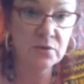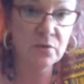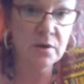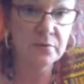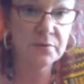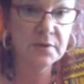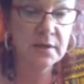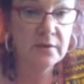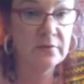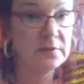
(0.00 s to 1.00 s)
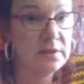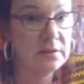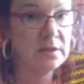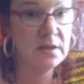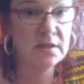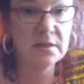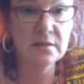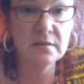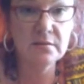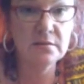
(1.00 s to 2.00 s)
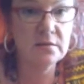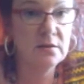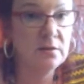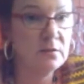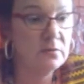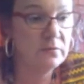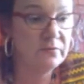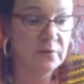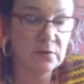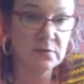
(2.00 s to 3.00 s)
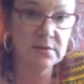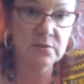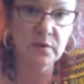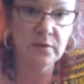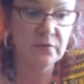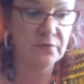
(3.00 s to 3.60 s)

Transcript: growth. Fertility is, fertile soil,